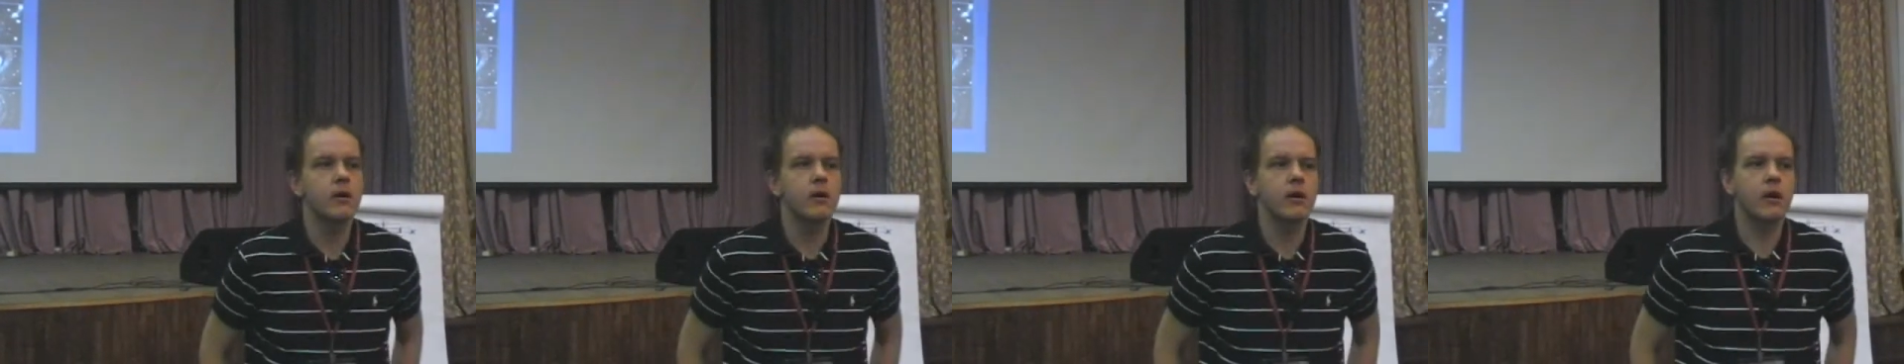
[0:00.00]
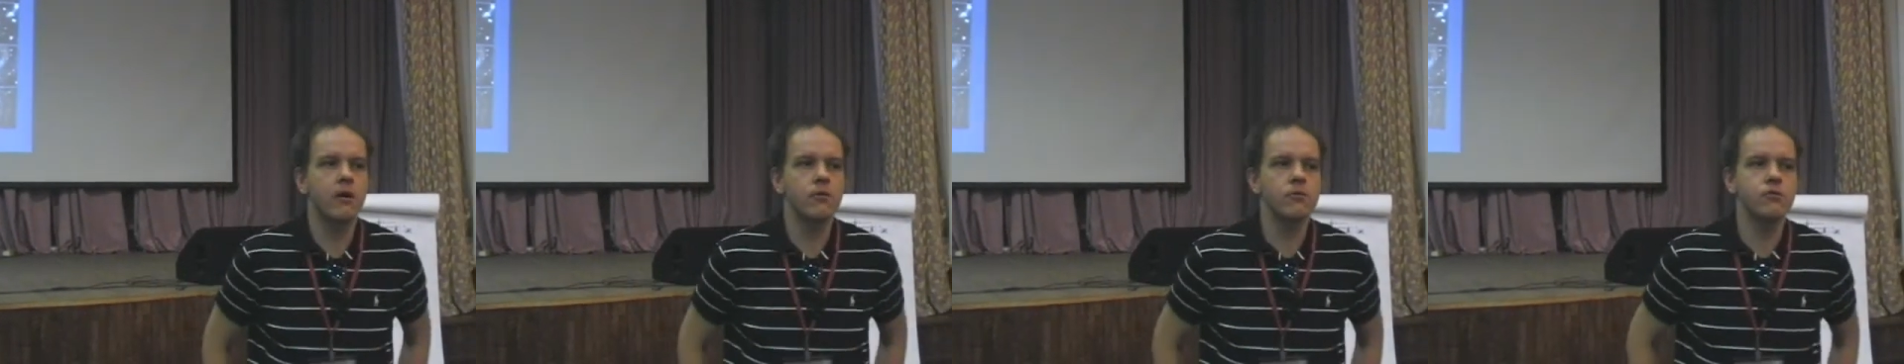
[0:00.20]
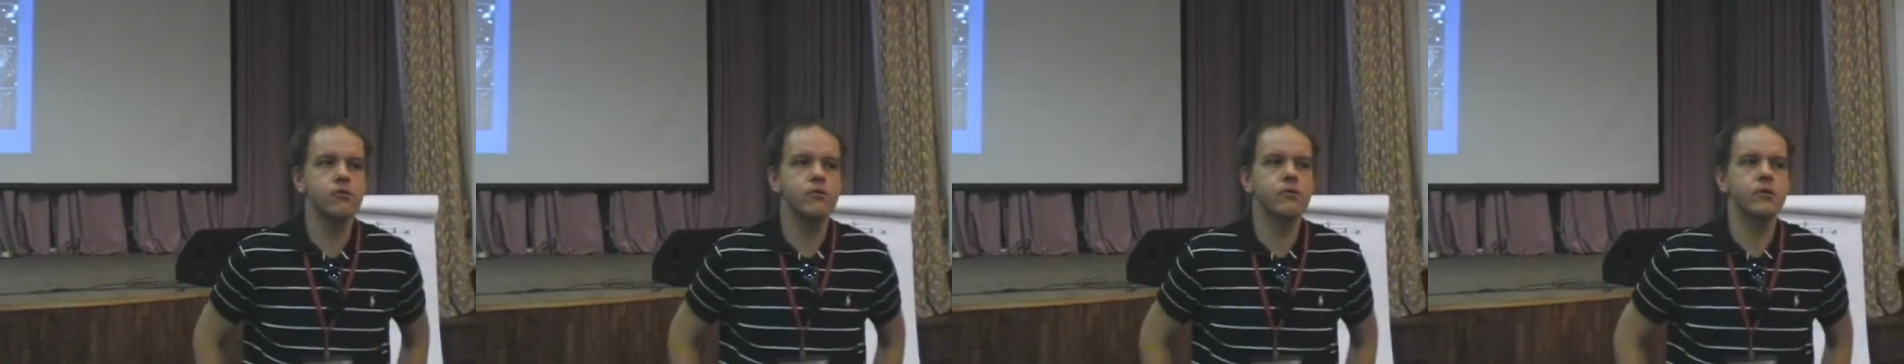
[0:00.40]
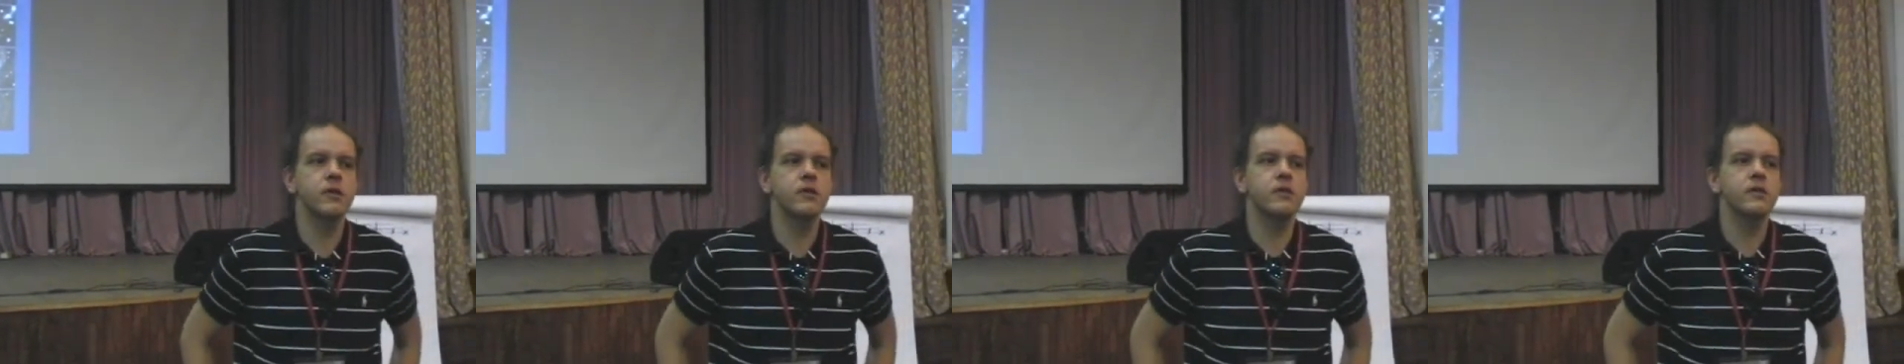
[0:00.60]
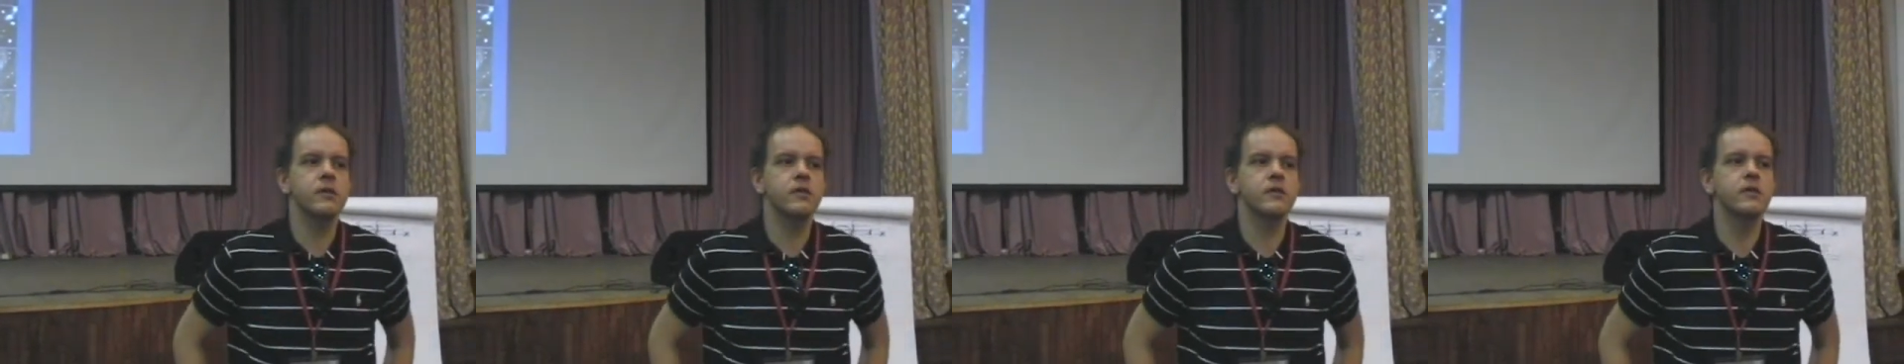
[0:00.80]

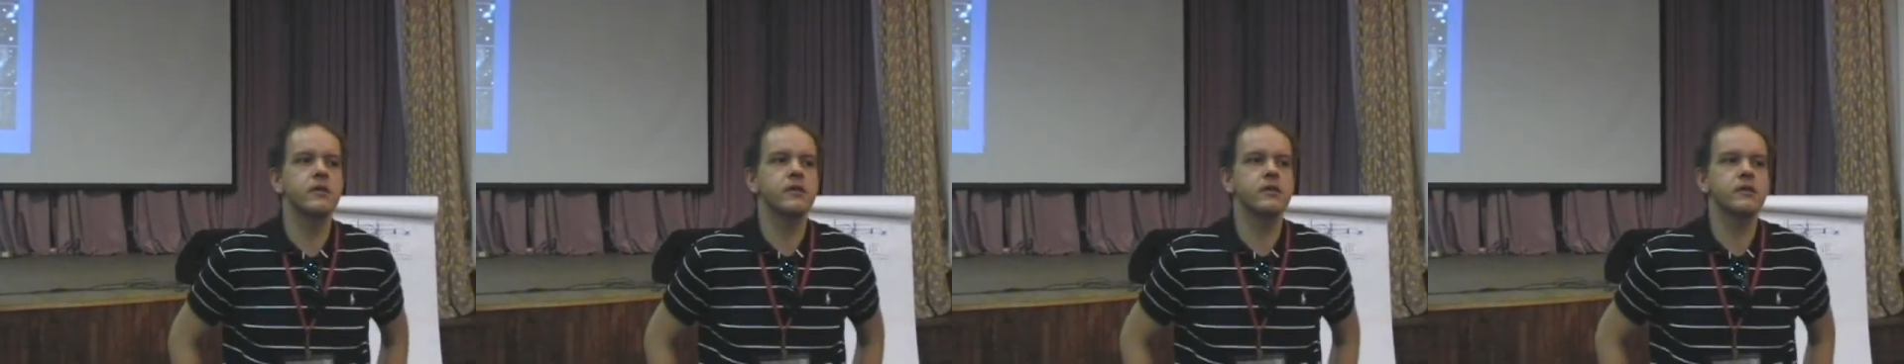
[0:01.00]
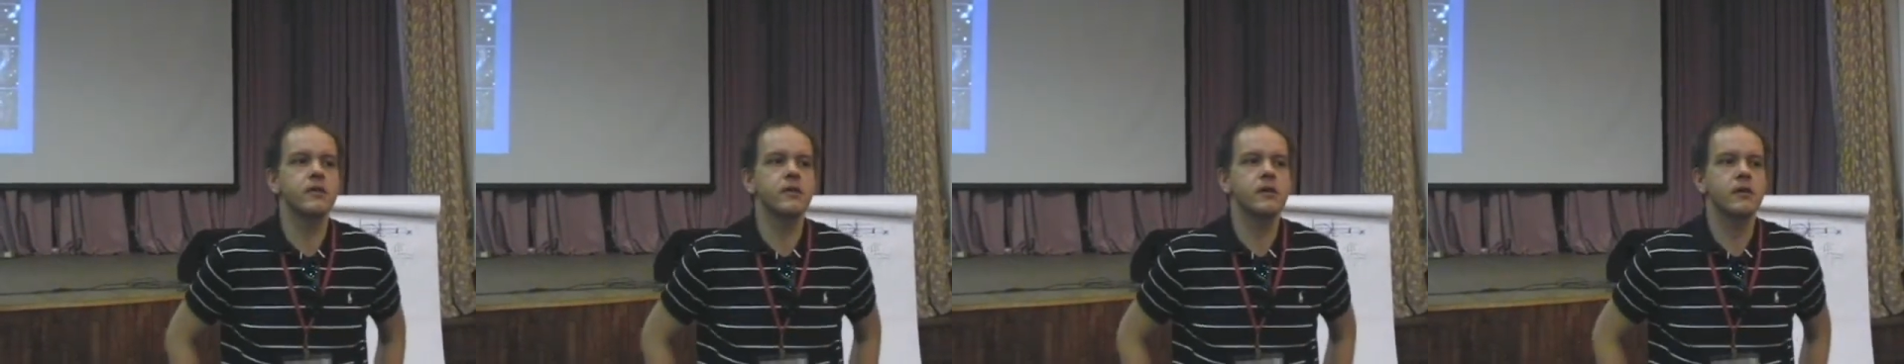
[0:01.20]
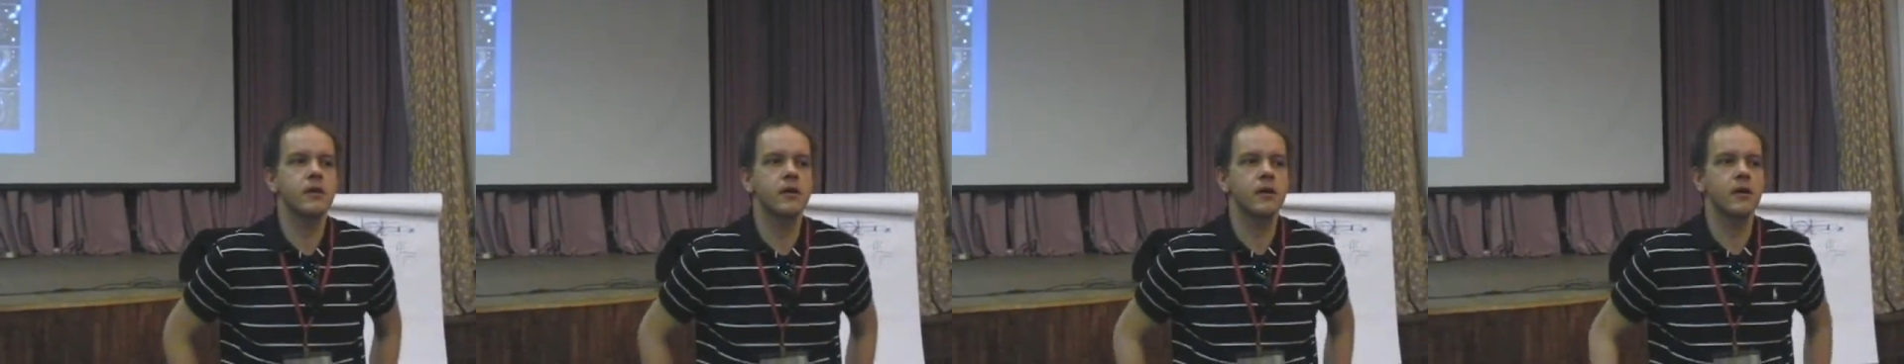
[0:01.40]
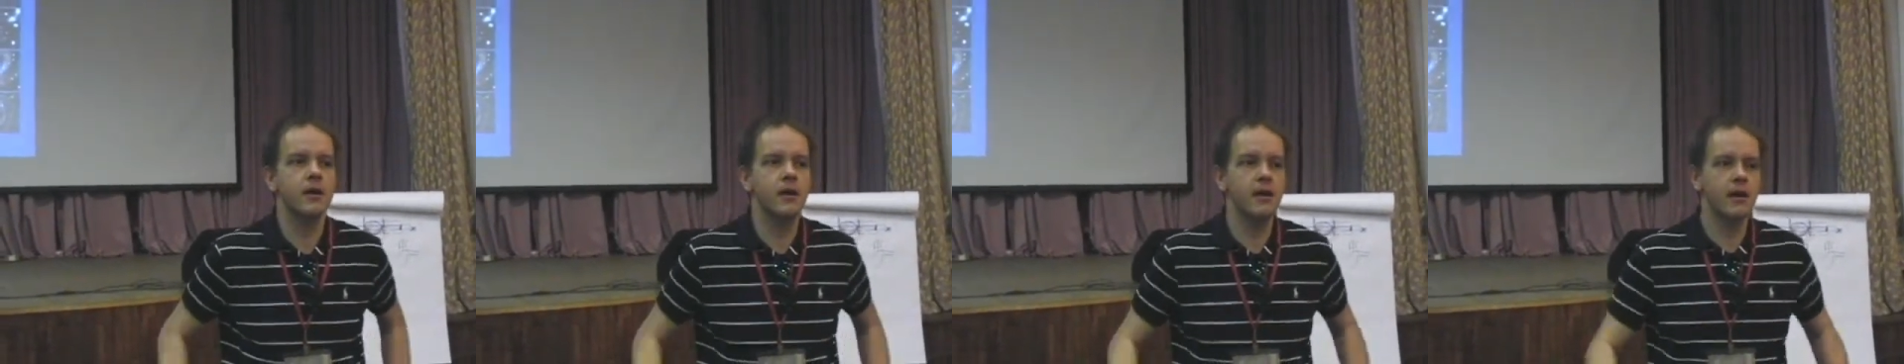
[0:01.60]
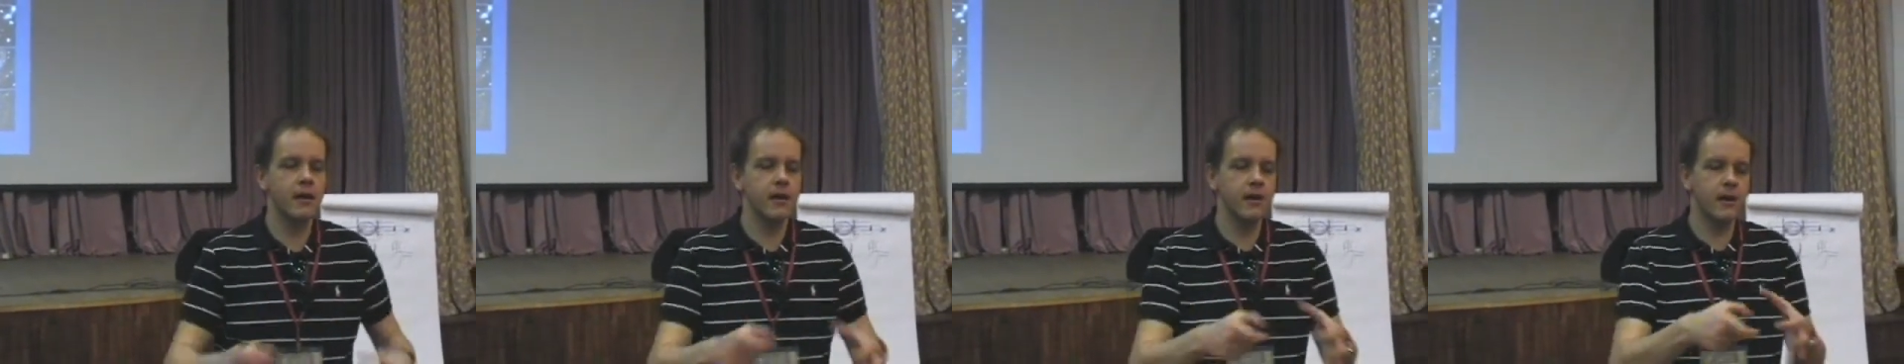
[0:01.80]
counter-rotating disk,
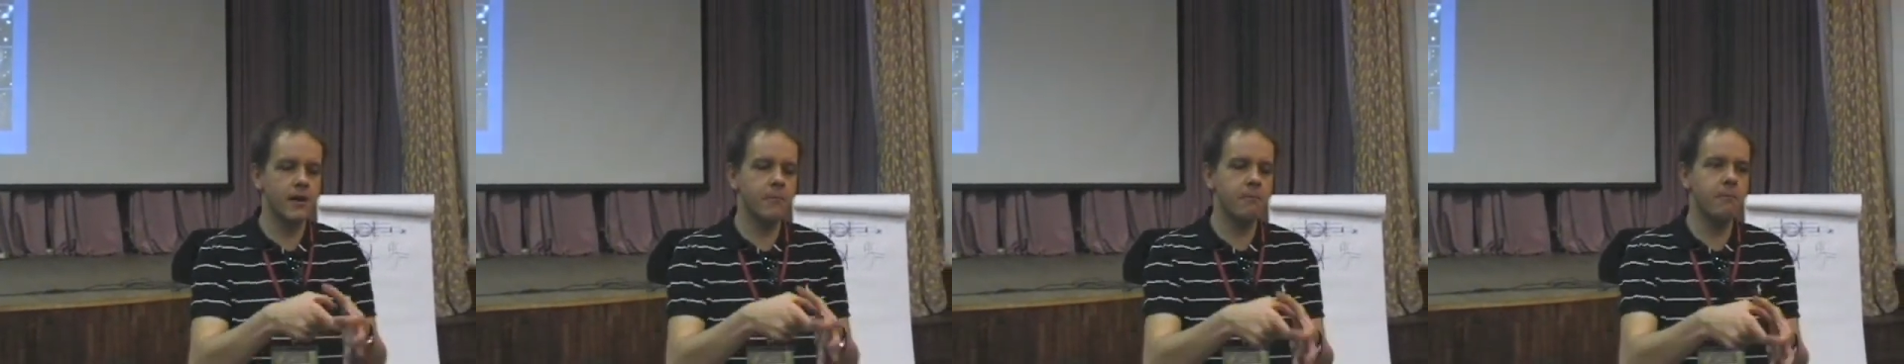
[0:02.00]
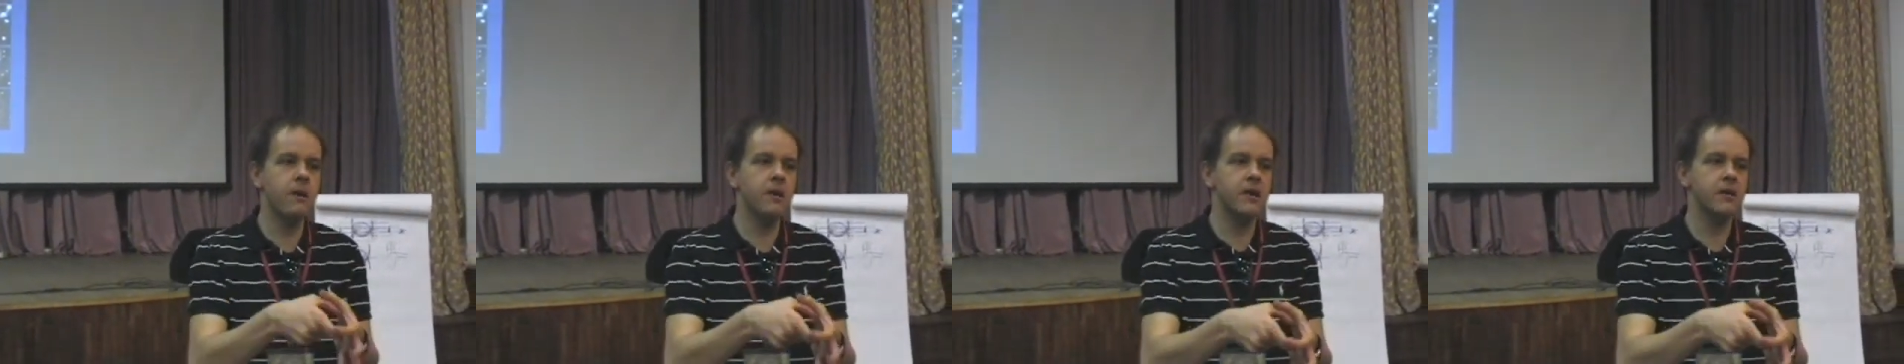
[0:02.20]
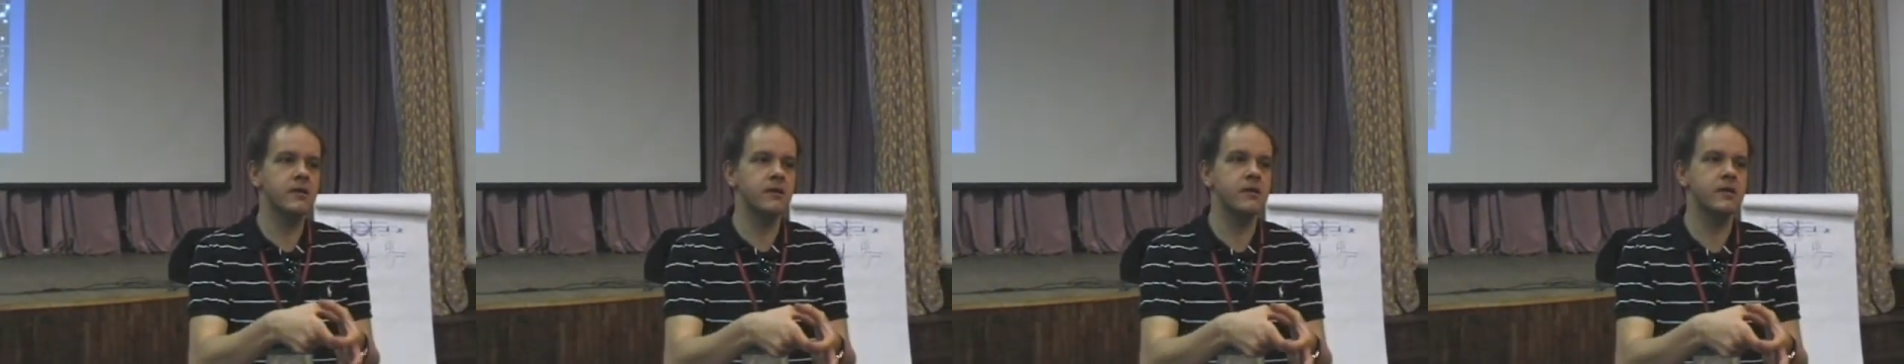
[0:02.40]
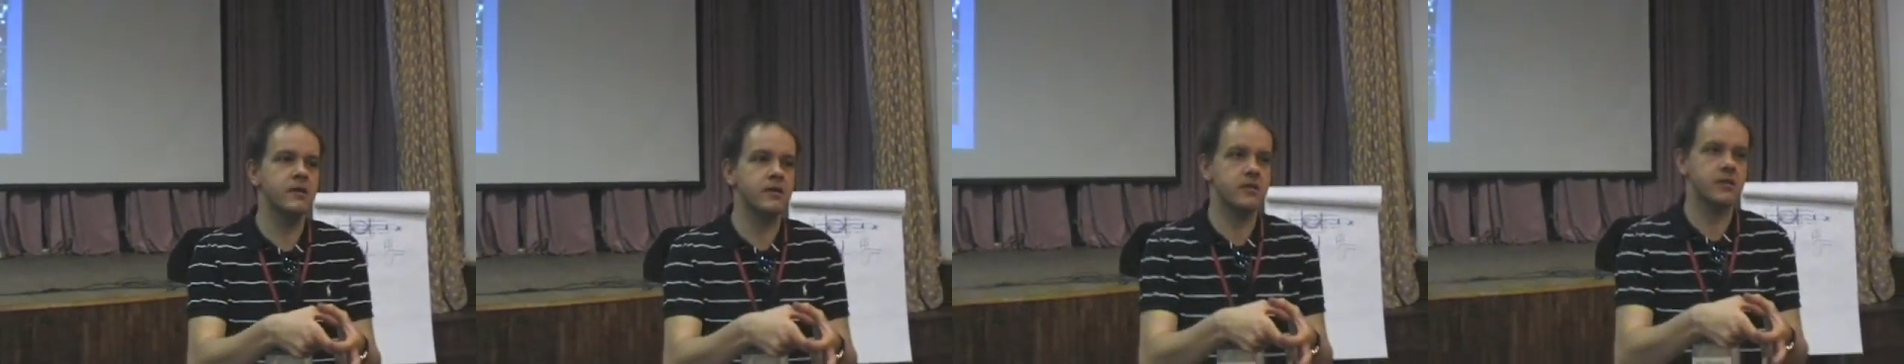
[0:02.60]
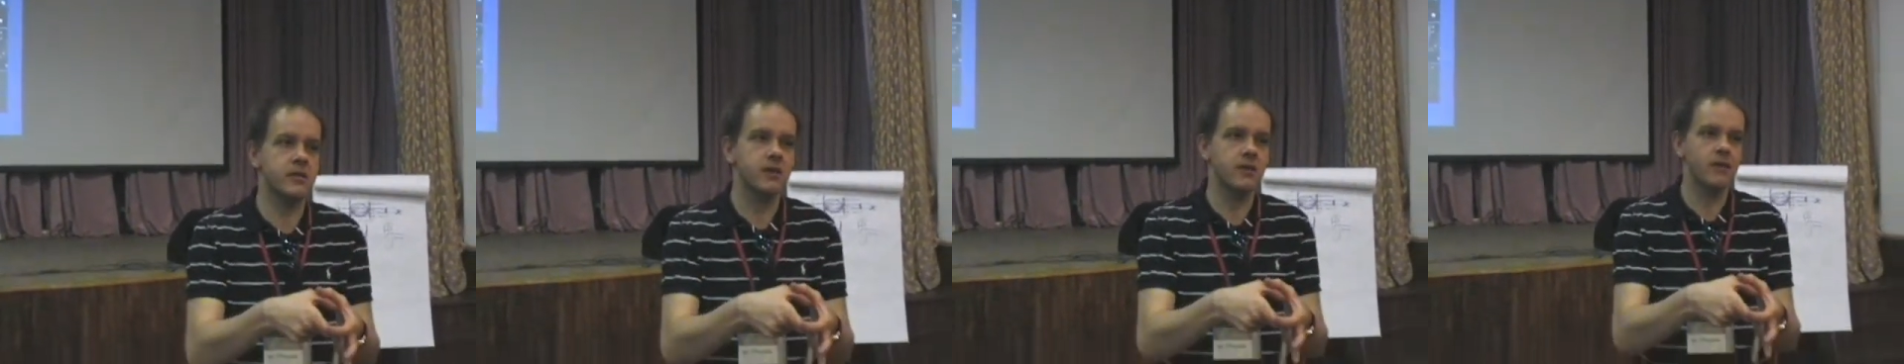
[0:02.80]
embedded
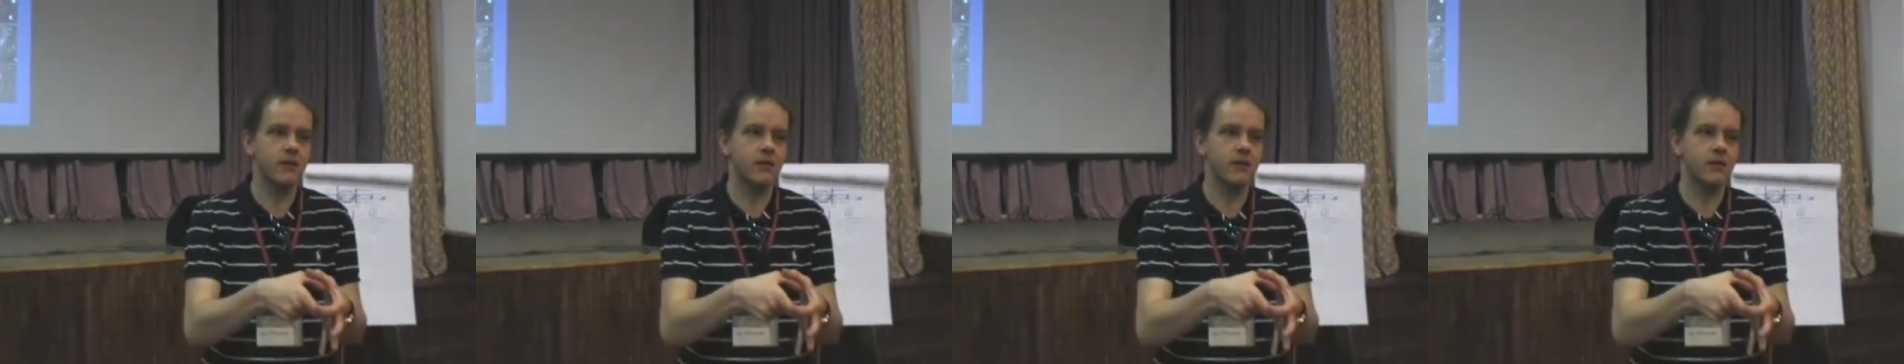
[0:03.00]
disk.